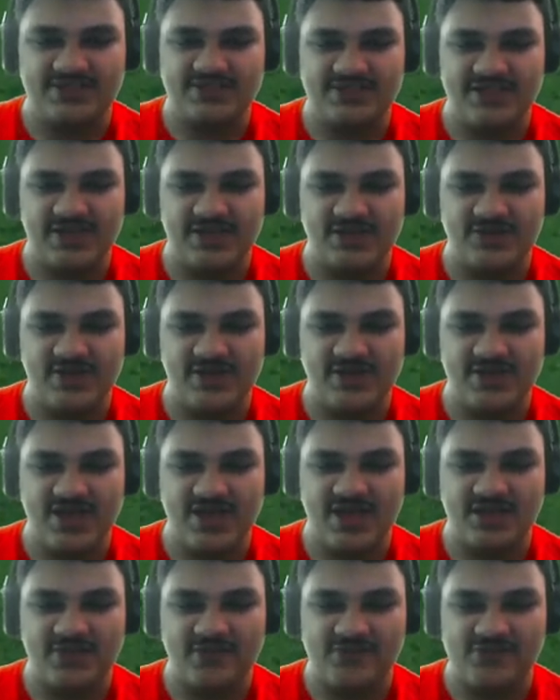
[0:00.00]
Isn't the green
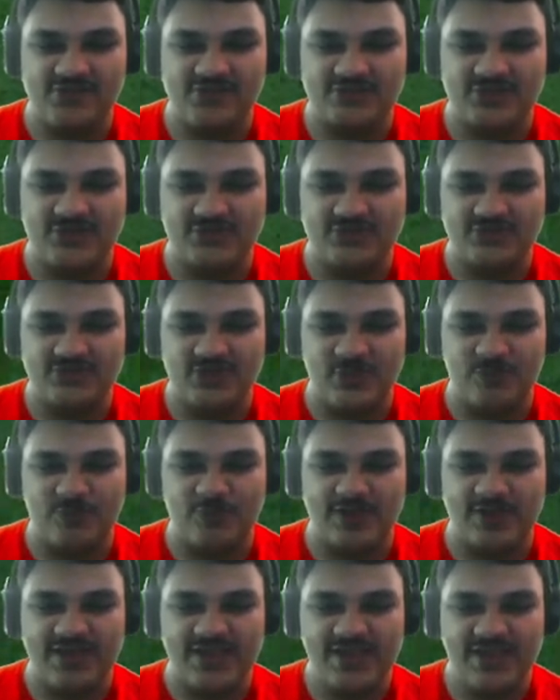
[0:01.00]
color of the stone so
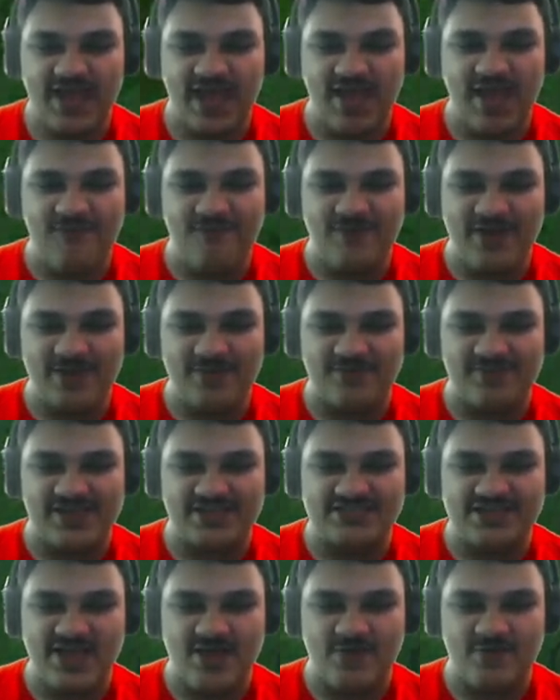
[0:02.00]
pretty? I found it
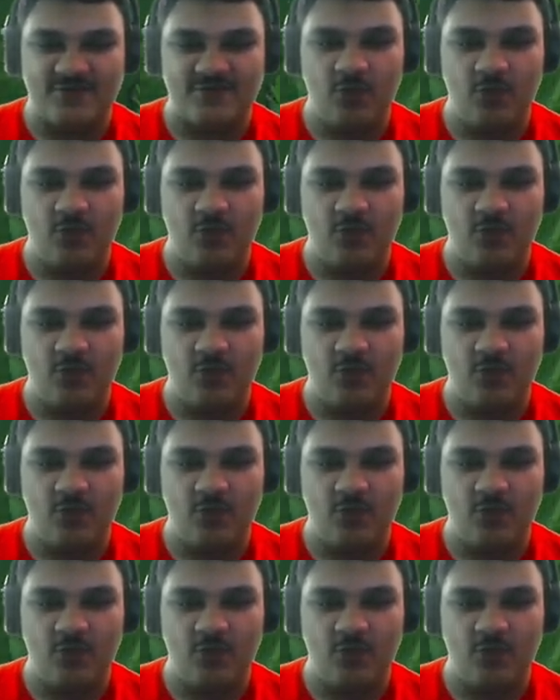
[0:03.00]
myself.